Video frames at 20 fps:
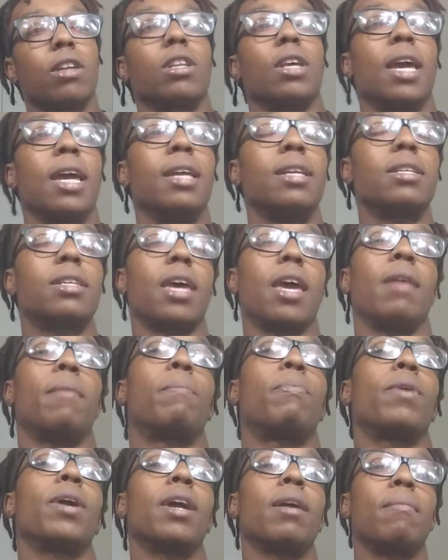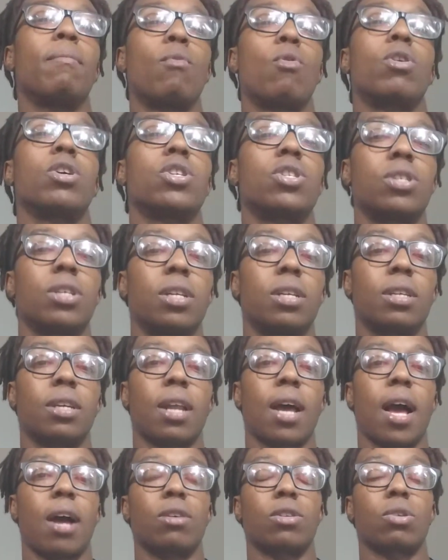and bringing more shit into
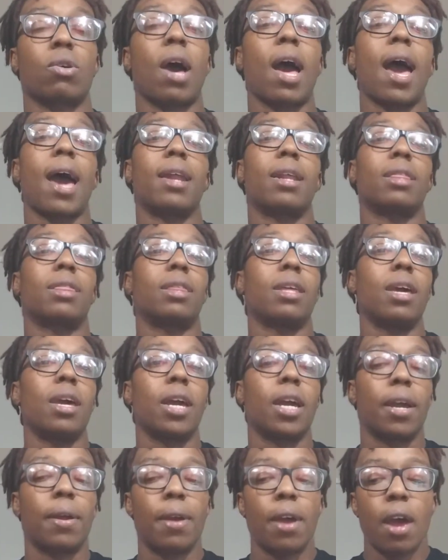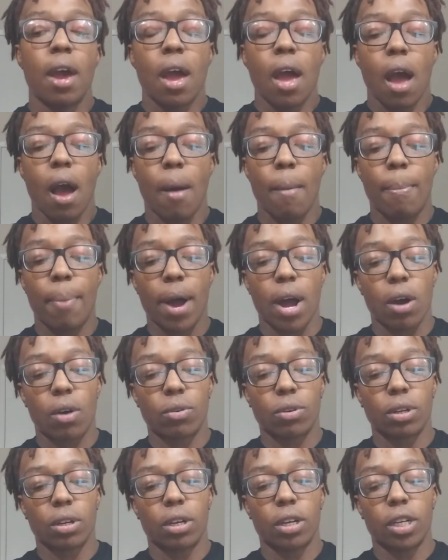the house. So I had a thing
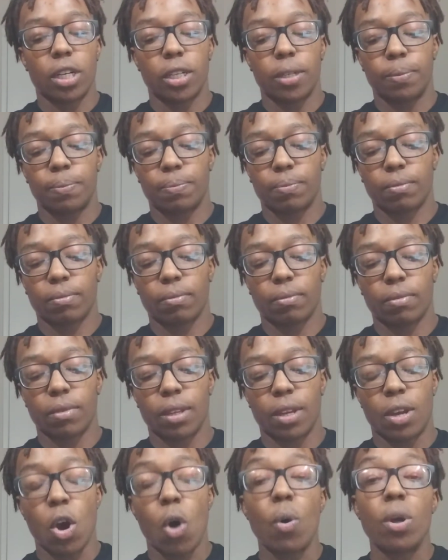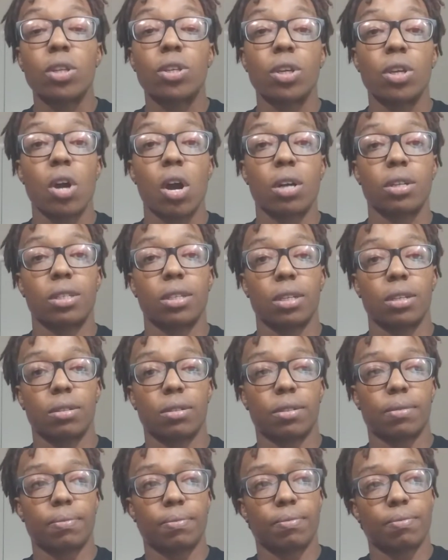about going to yard
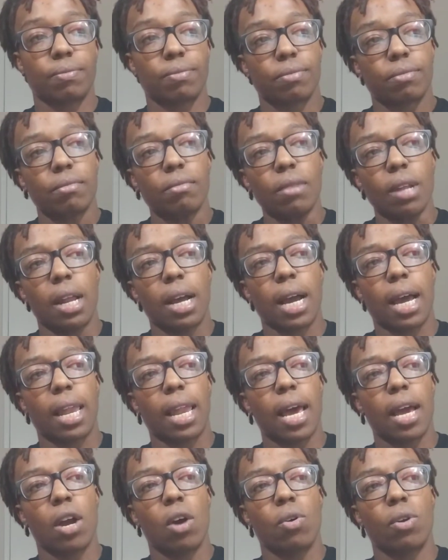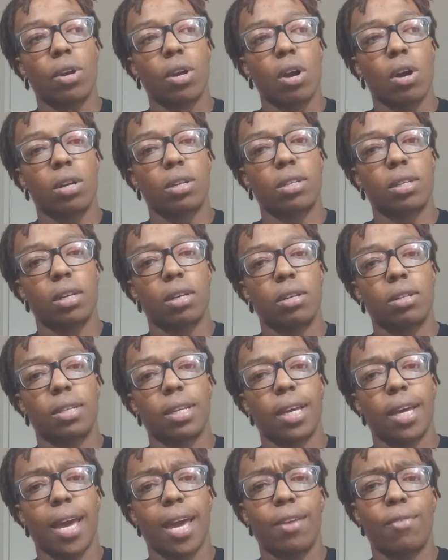sales. Like I like going to yard sales
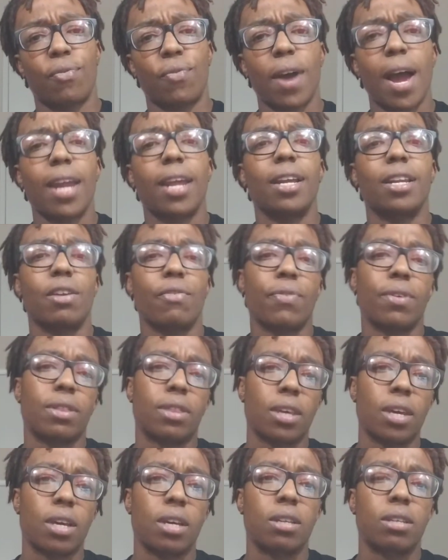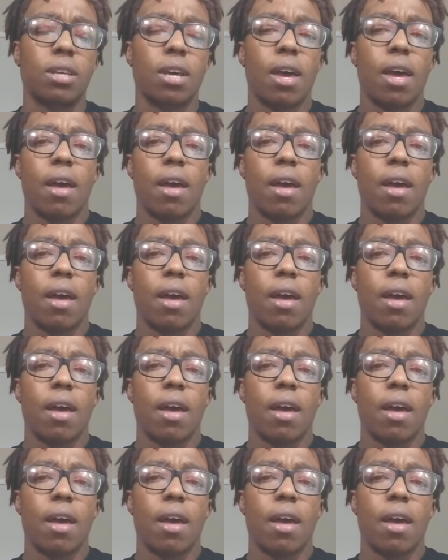and finding different things